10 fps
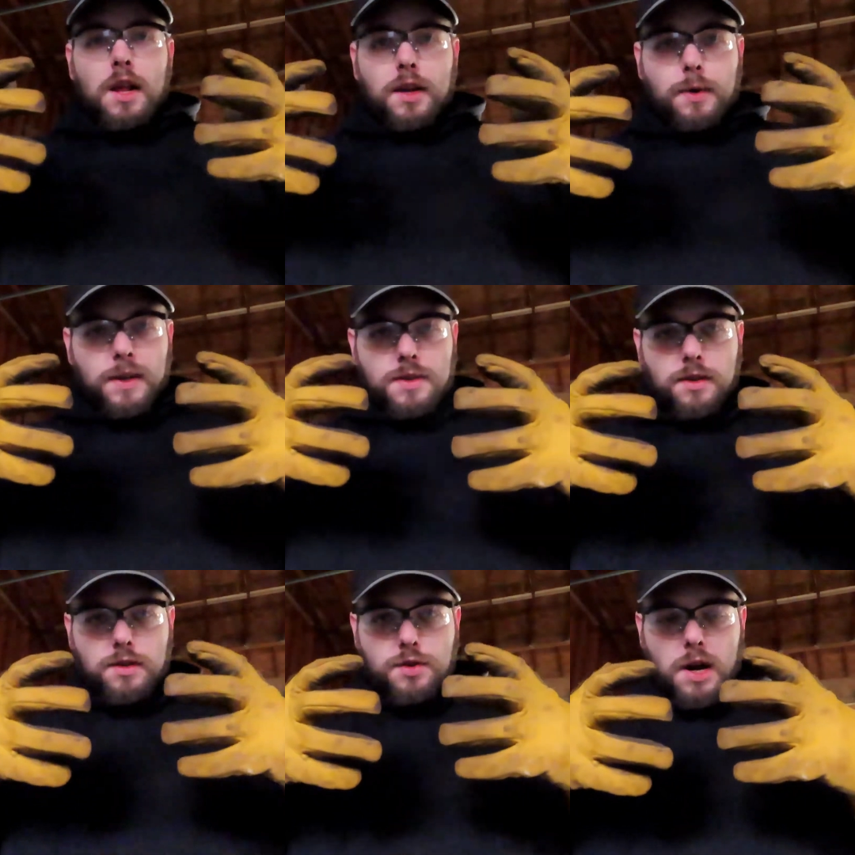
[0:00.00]
the
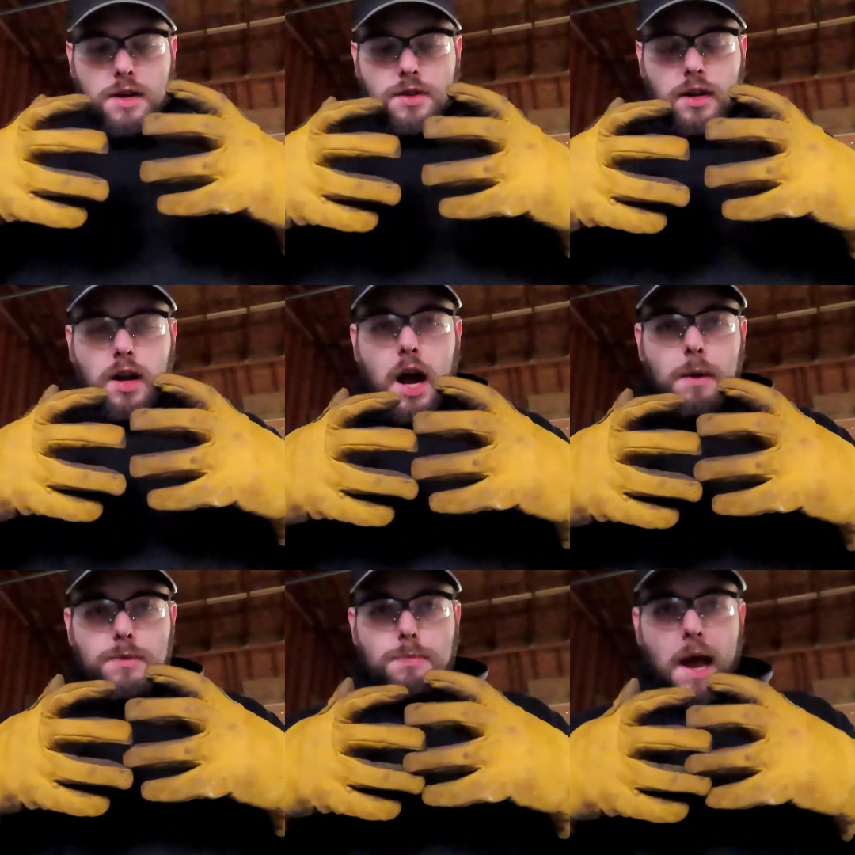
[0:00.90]
crystalline structure
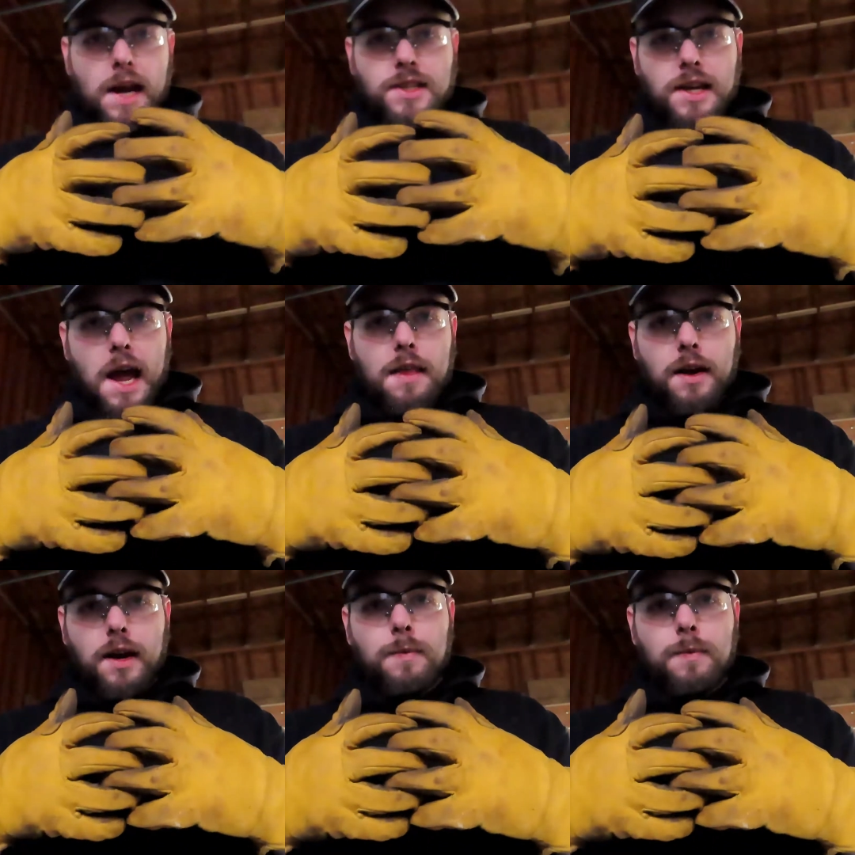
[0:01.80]
comes back together,